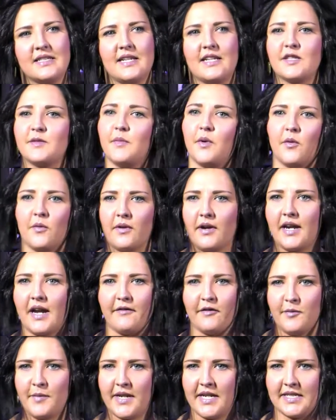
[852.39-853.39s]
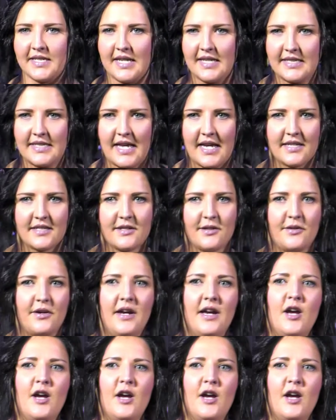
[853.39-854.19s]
That's boring. Everybody says that. So